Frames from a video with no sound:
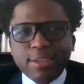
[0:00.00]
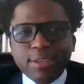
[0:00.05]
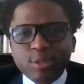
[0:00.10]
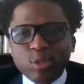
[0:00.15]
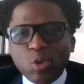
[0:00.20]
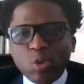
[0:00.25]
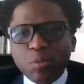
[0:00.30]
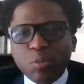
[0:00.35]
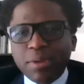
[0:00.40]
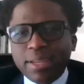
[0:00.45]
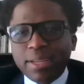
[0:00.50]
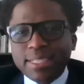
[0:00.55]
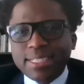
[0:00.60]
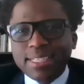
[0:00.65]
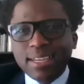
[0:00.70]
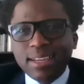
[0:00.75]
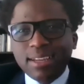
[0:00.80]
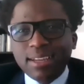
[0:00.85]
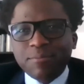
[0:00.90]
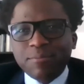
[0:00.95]
much.
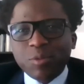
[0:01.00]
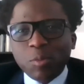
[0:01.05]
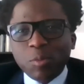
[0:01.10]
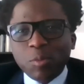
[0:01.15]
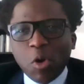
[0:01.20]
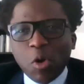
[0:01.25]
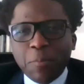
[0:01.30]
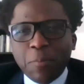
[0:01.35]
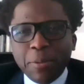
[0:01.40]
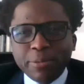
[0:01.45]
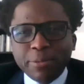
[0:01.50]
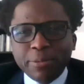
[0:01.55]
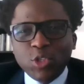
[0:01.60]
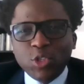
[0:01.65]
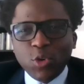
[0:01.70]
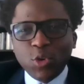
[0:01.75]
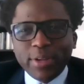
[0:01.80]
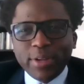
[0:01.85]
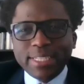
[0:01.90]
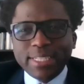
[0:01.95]
More people
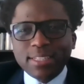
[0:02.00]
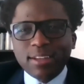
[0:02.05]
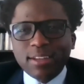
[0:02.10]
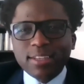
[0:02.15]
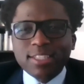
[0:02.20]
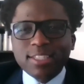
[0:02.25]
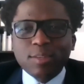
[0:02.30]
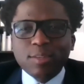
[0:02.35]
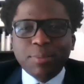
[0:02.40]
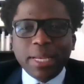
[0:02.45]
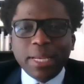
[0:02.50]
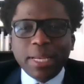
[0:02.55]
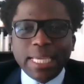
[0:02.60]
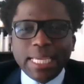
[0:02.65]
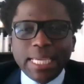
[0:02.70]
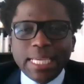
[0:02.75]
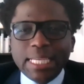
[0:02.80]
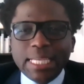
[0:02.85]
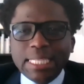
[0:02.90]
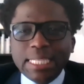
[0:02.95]
joining us.
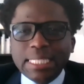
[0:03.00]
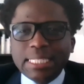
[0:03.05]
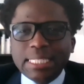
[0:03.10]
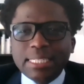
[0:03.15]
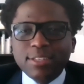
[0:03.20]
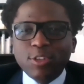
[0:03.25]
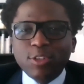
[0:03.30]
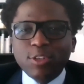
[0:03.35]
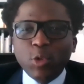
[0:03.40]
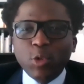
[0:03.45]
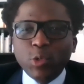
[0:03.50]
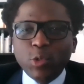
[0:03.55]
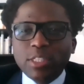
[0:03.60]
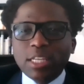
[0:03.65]
Please use the